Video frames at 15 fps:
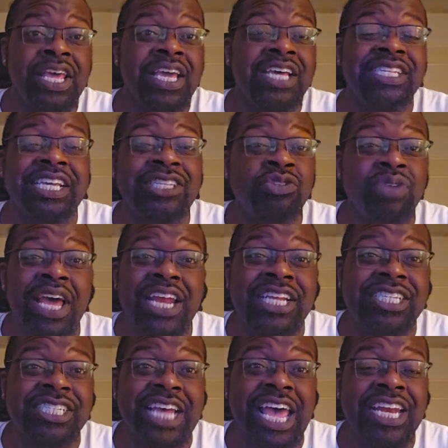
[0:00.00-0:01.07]
because they do that
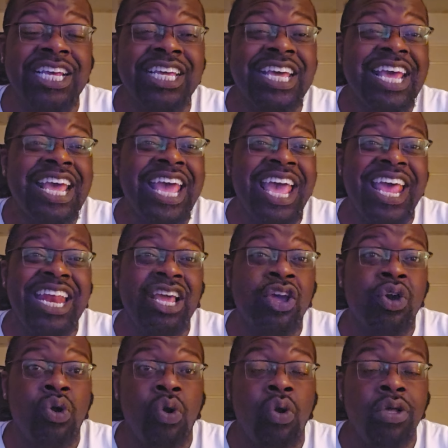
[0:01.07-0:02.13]
in China, and it
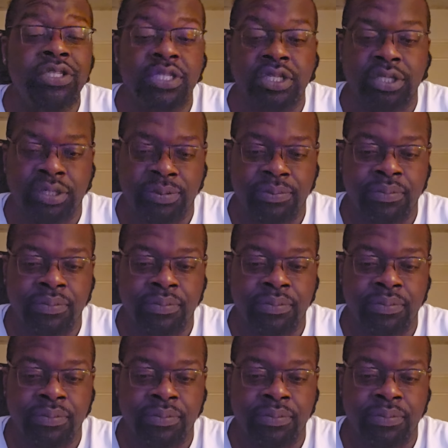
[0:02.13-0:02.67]
causes